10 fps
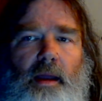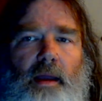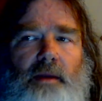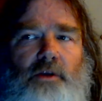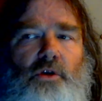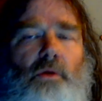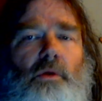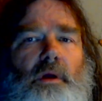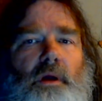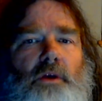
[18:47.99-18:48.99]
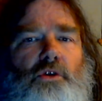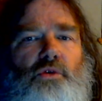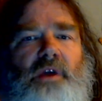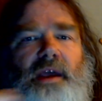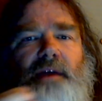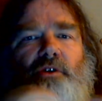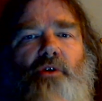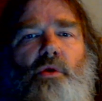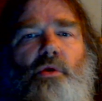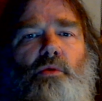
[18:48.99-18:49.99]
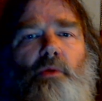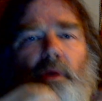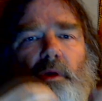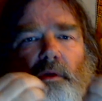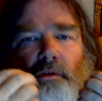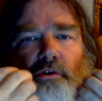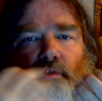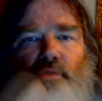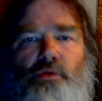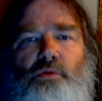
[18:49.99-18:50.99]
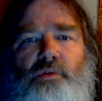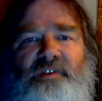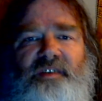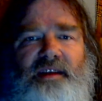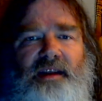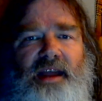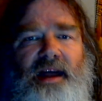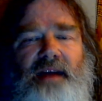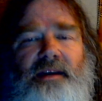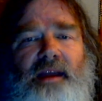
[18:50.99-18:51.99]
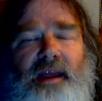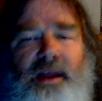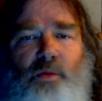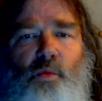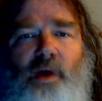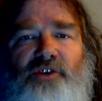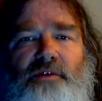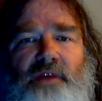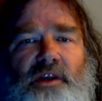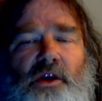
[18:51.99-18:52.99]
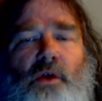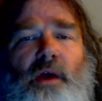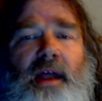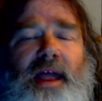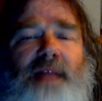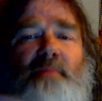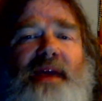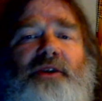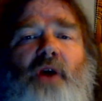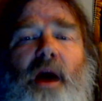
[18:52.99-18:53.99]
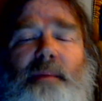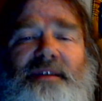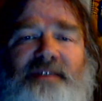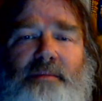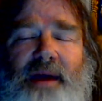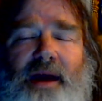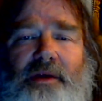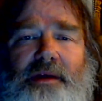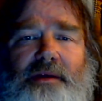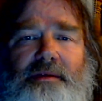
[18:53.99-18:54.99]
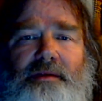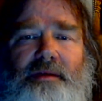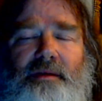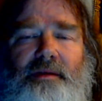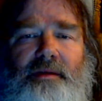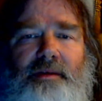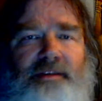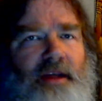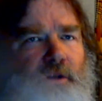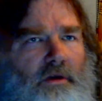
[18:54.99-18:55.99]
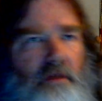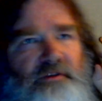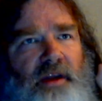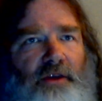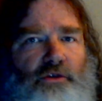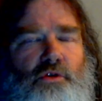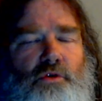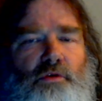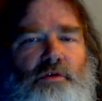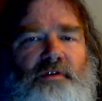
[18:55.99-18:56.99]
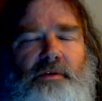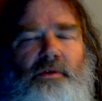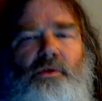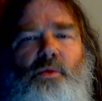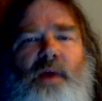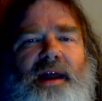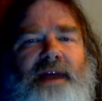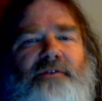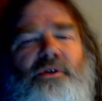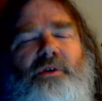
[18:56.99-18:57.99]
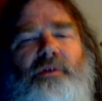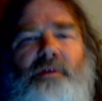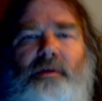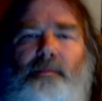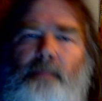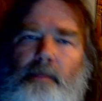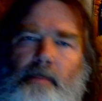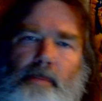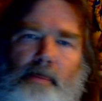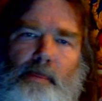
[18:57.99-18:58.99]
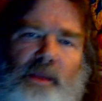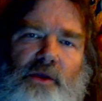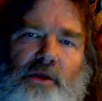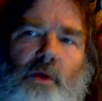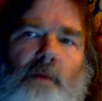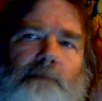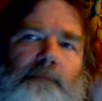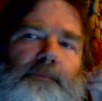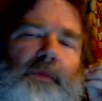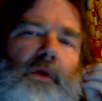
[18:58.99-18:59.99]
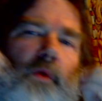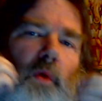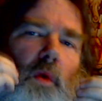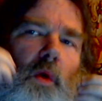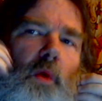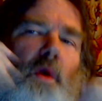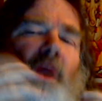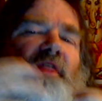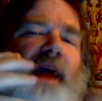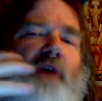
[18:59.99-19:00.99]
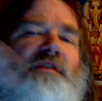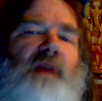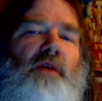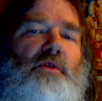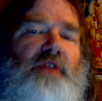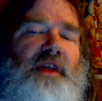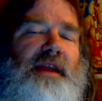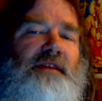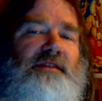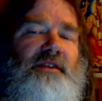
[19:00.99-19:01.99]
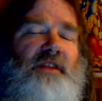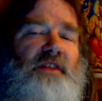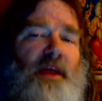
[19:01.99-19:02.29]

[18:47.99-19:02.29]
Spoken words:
You know, you can't go to CNN and watch a video and make comments about it, saying, oh, fake news, or whatever, you know, or a thousand other things that they